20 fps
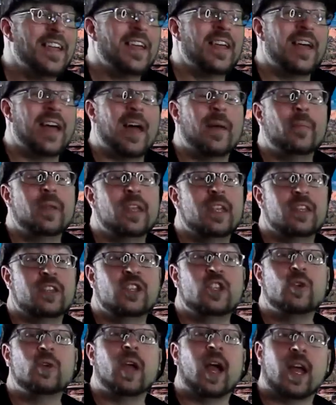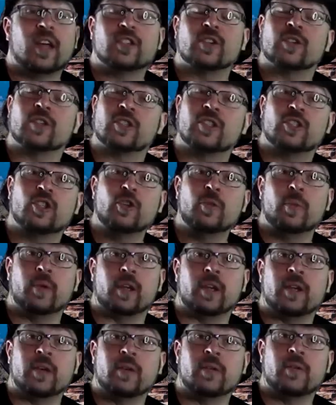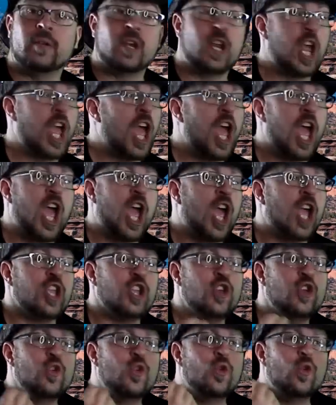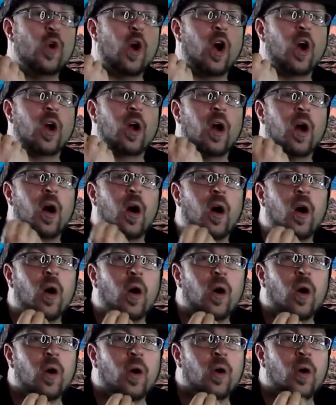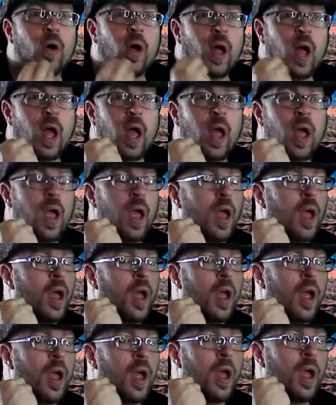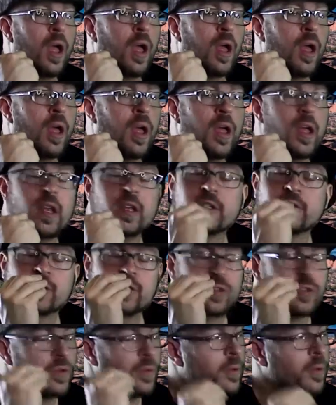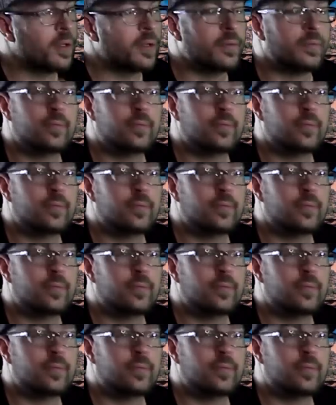I mean, you guys are stupid. You are all stupid.